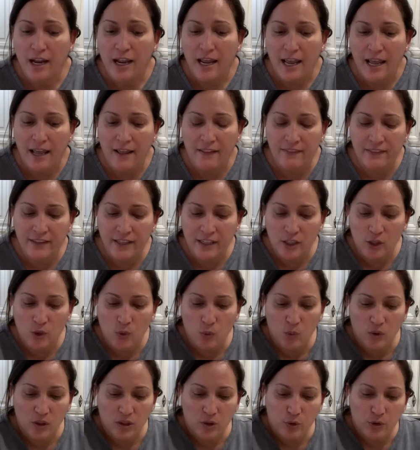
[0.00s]
and then it
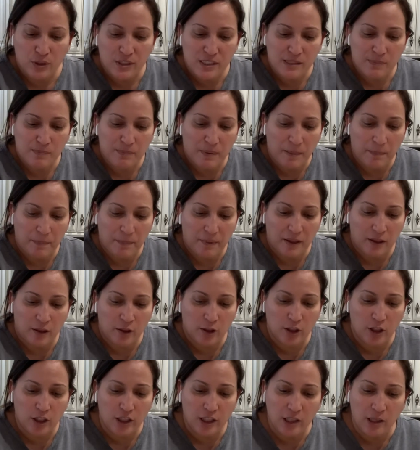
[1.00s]
will crisp up a
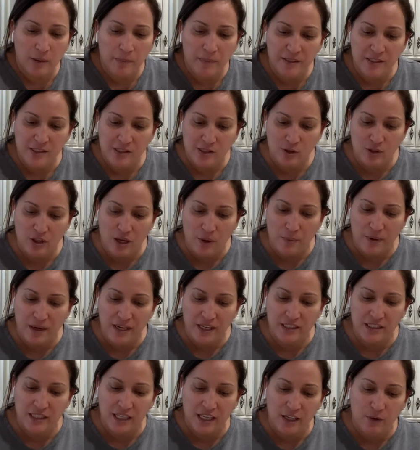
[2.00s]
little bit, so that
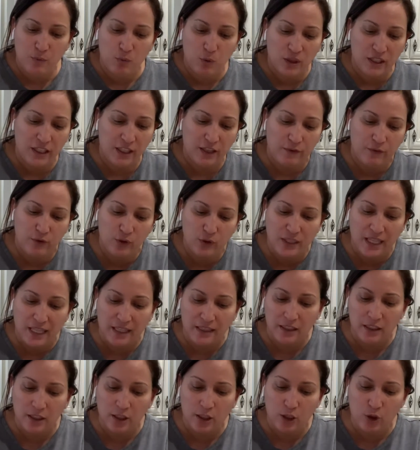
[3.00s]
way it will give you
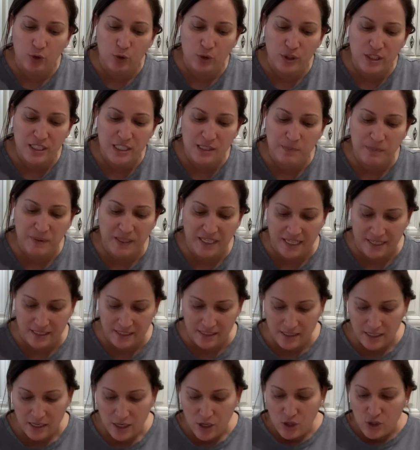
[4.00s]
that little crispiness.
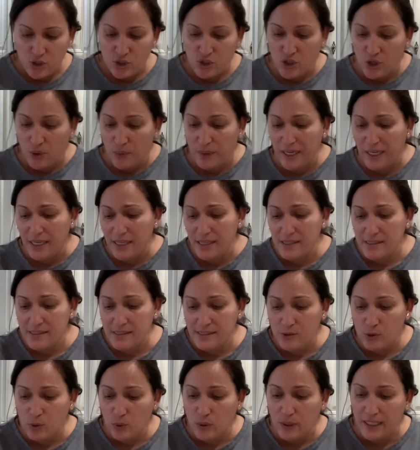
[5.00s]
So it is
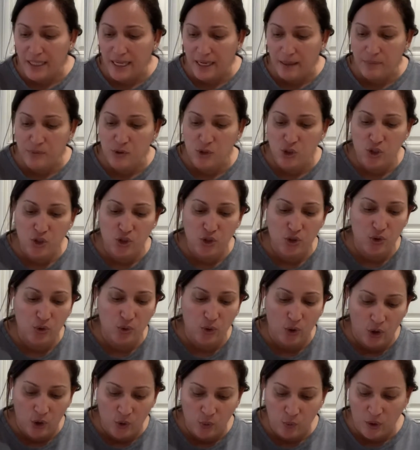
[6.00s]
totally up to you
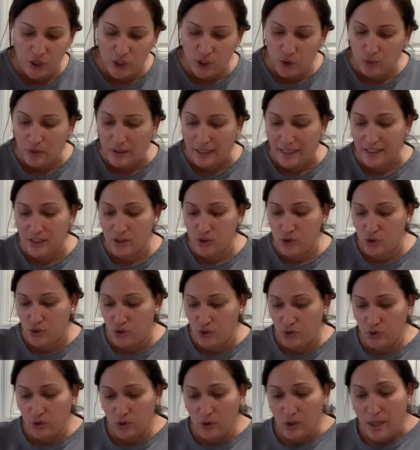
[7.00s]
on what you'd like to
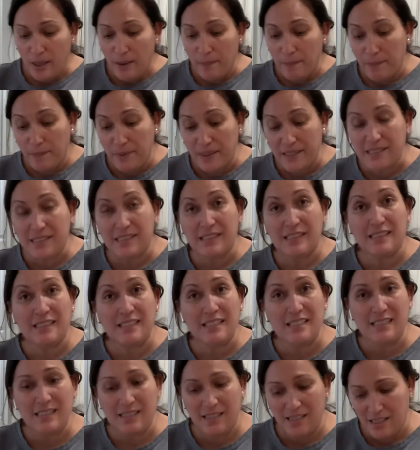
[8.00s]
do, but
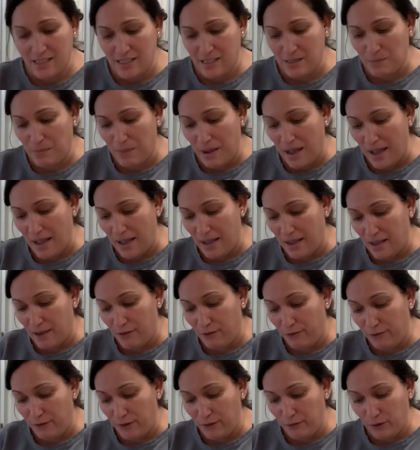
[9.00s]
this is my
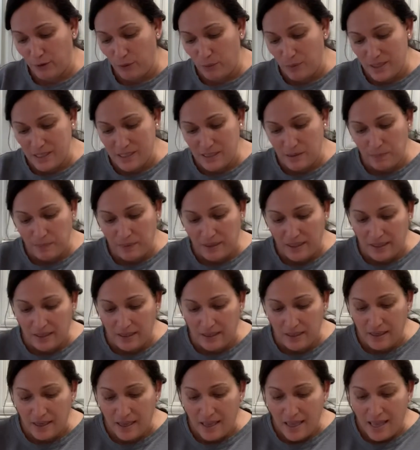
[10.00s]
favorite
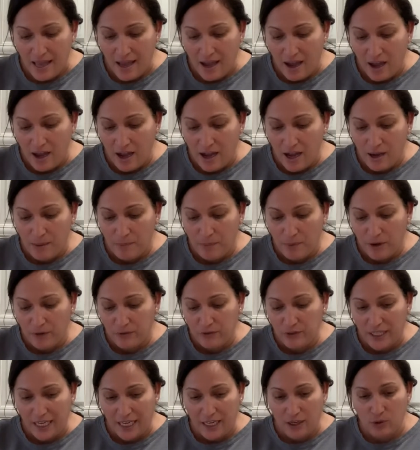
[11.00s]
recipe of
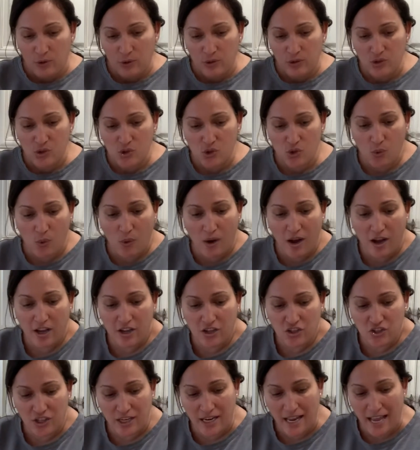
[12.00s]
the acorn
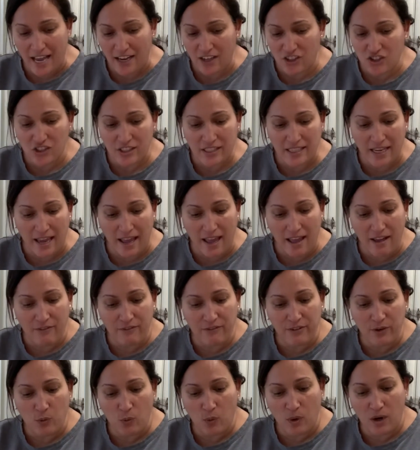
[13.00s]
squash, and actually
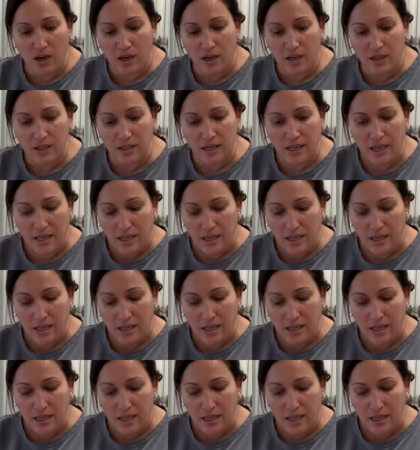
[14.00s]
everyone